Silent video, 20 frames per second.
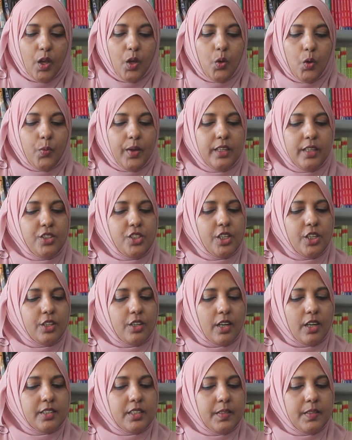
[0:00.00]
When she
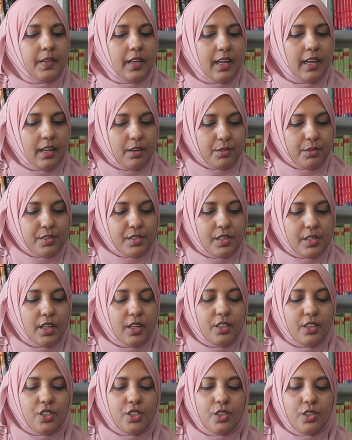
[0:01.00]
got to the house,
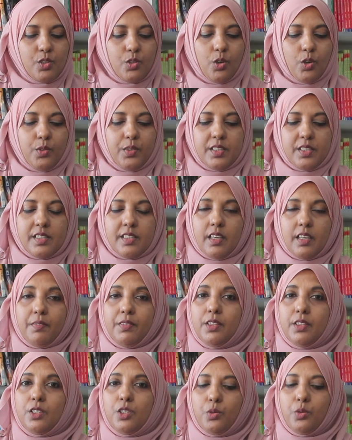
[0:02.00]
she saw the
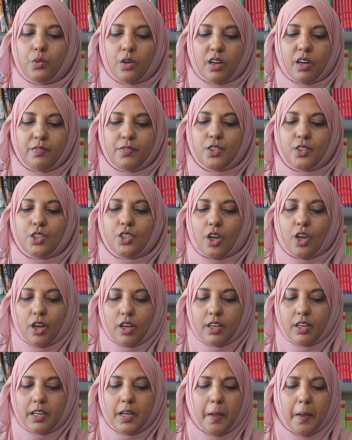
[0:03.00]
seventh dwarf,
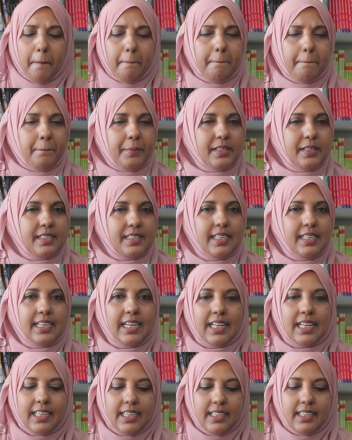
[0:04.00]
Doc, busy
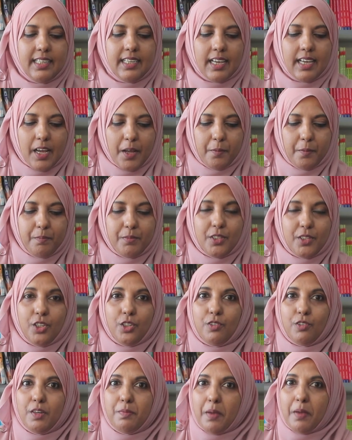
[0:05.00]
cleaning up. Do
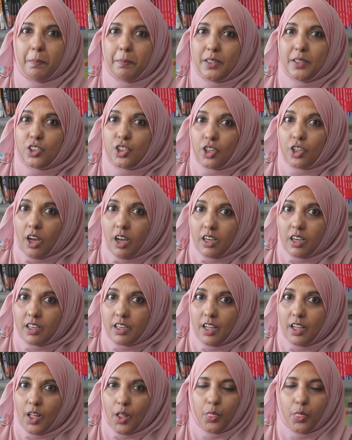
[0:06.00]
you remember
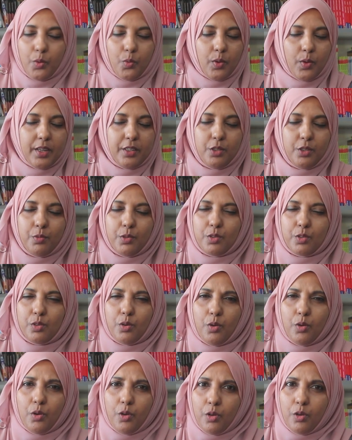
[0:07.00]
Doc? The one who was
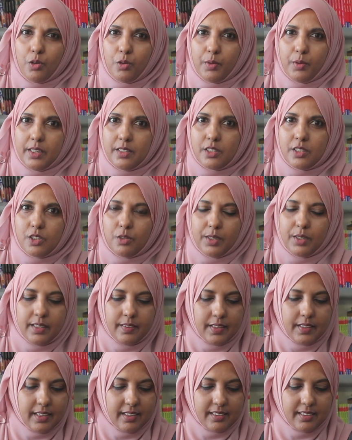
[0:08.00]
always doing
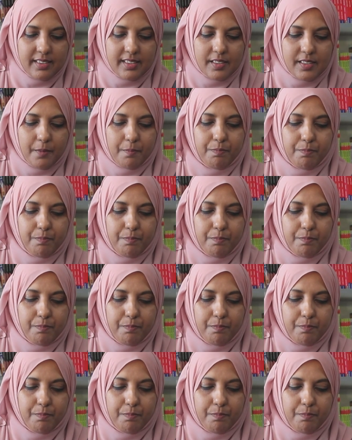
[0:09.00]
things.